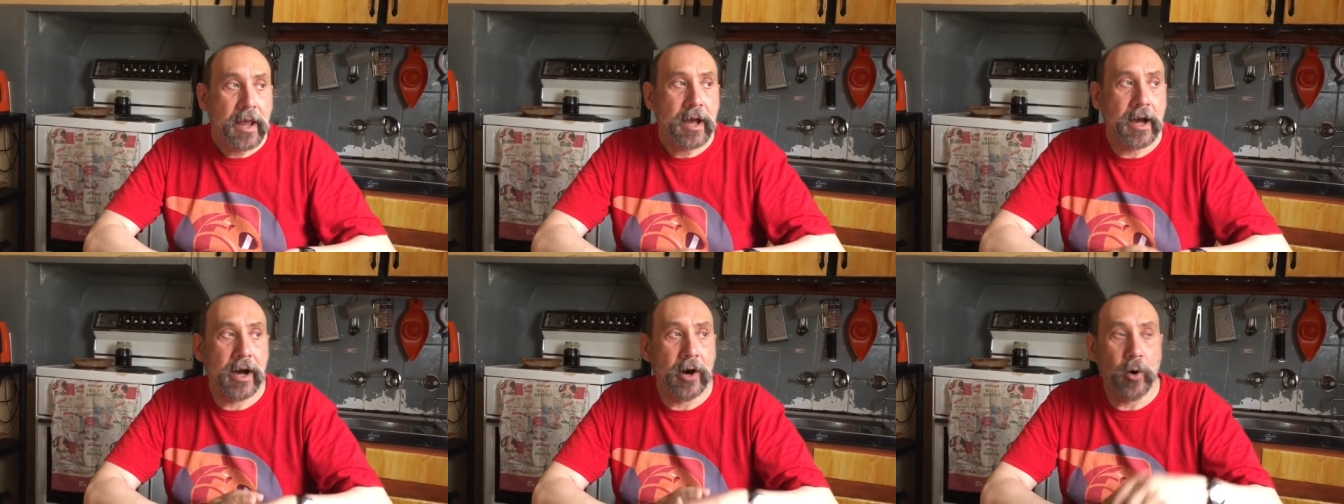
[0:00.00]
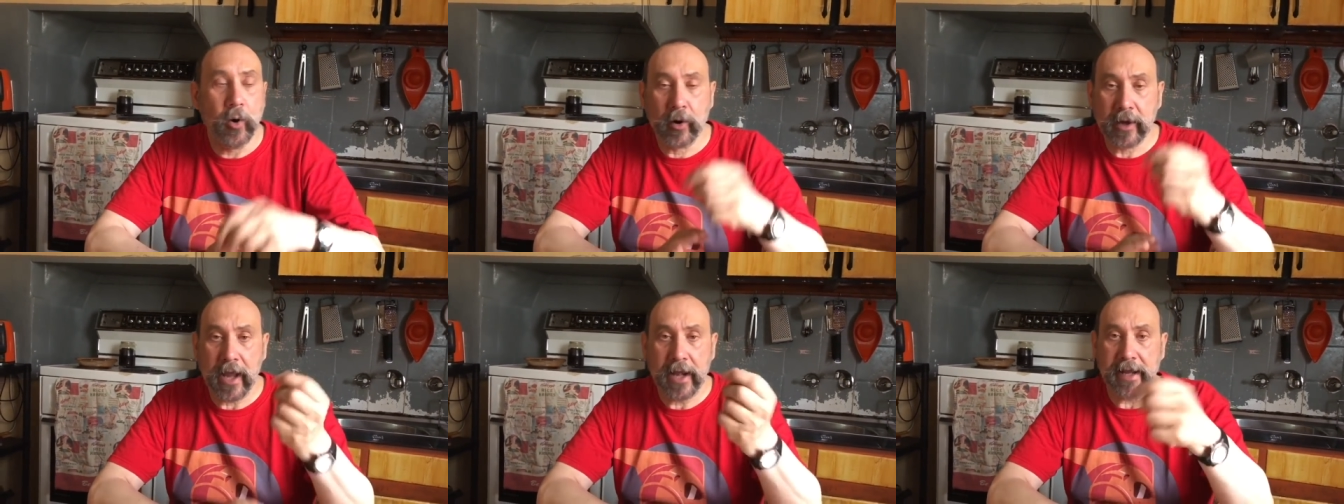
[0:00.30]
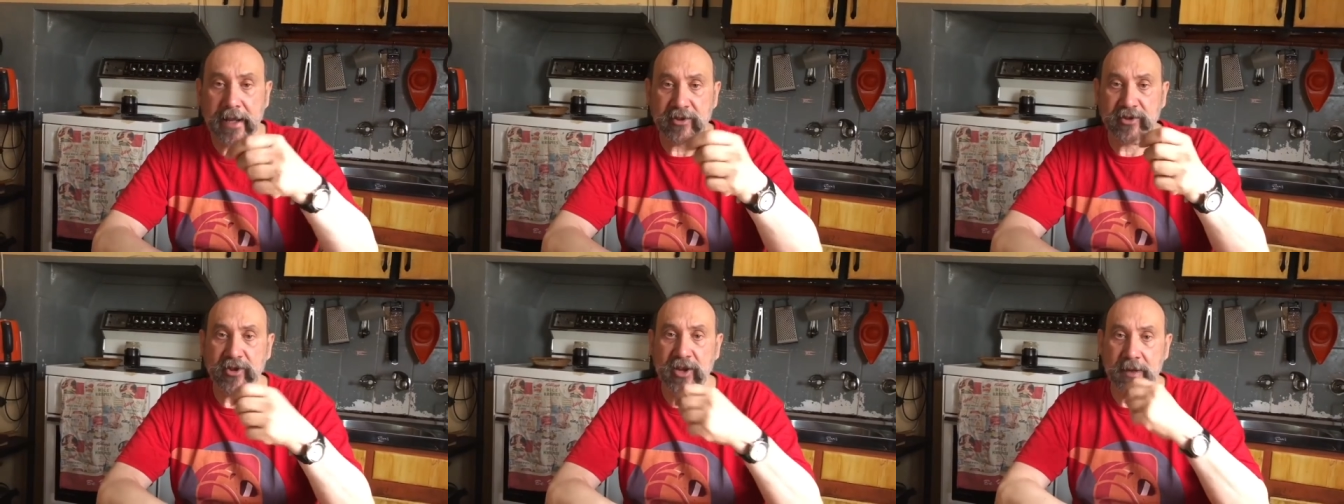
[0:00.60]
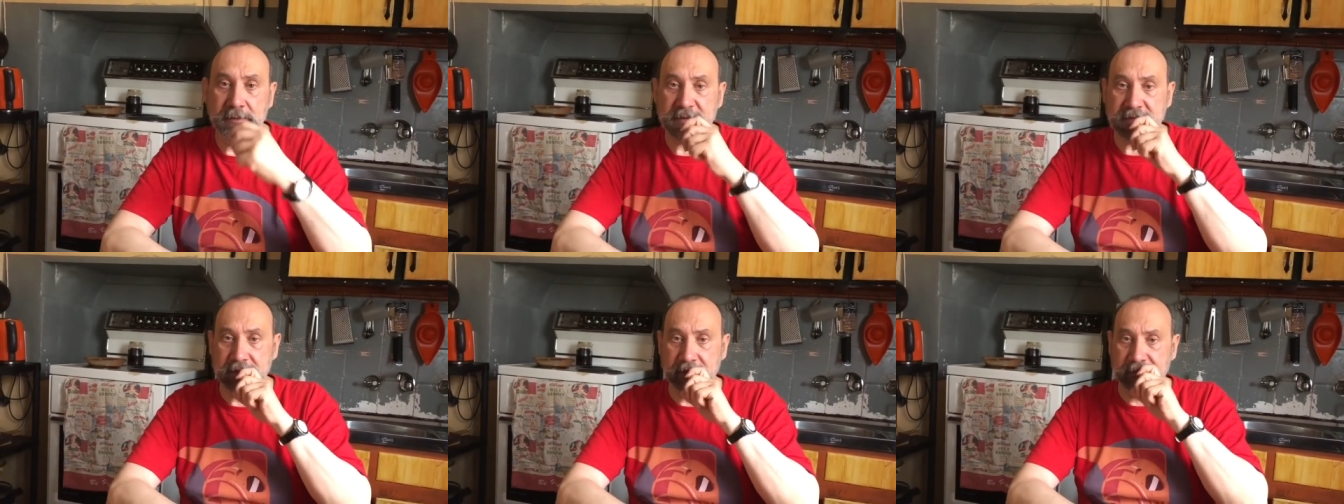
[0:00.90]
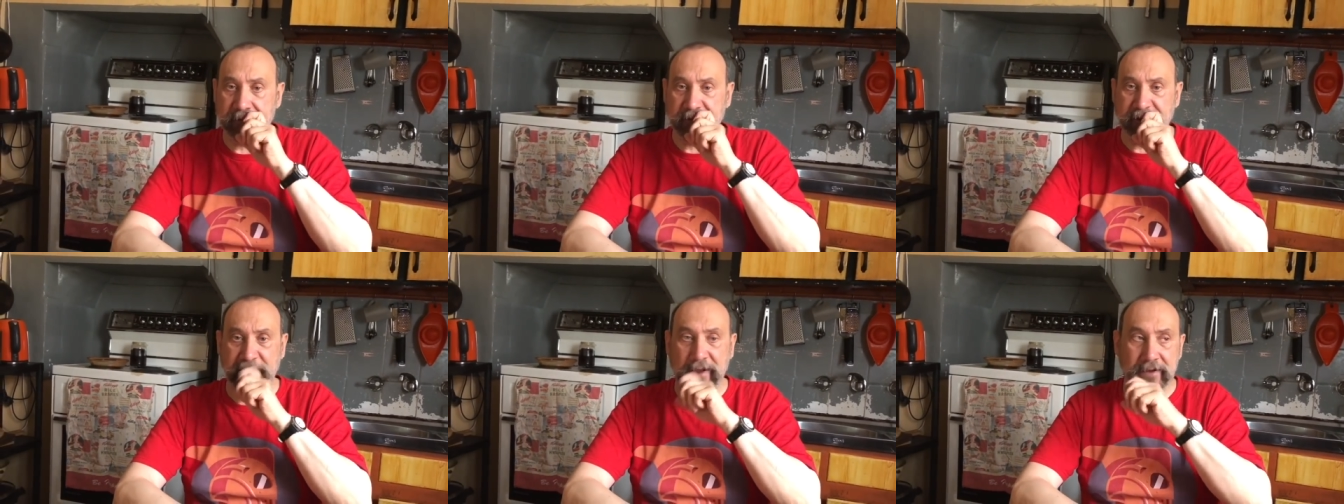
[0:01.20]
Organic shapes are
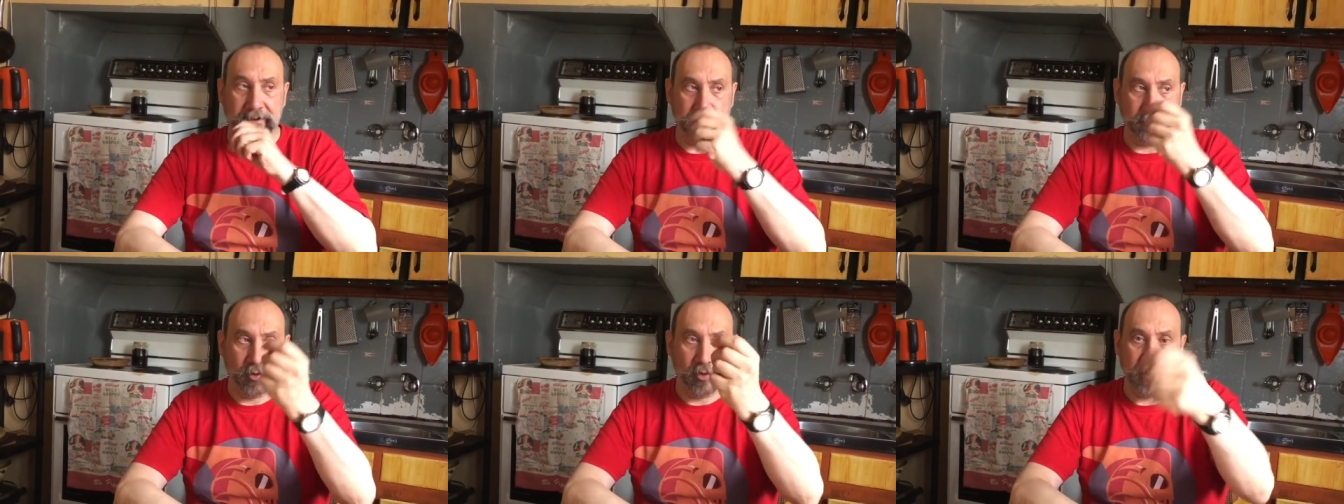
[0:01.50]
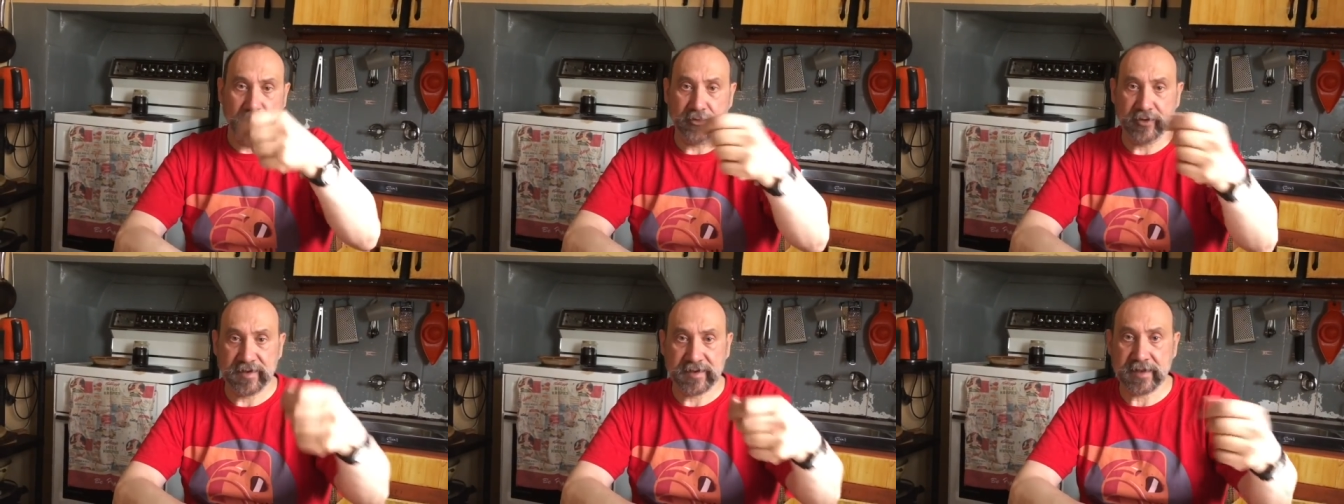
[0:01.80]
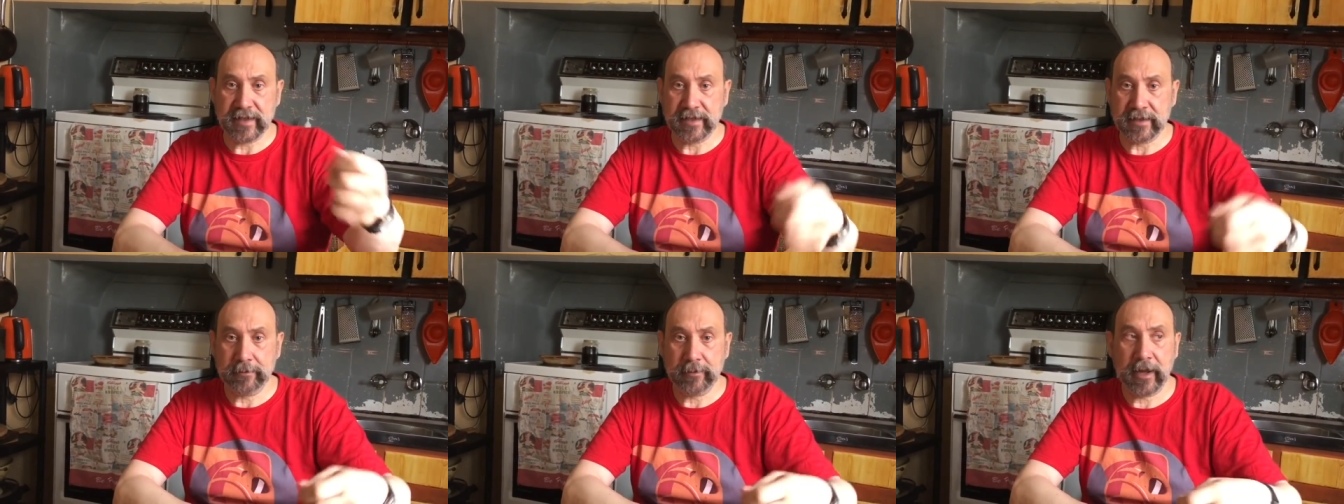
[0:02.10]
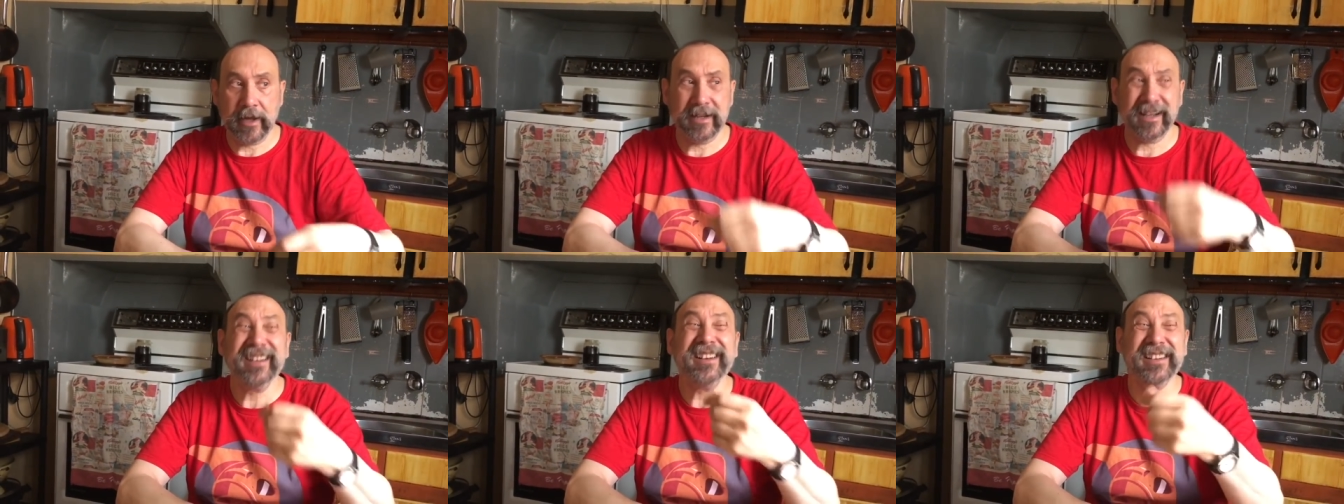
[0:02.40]
fun, more interesting to paint,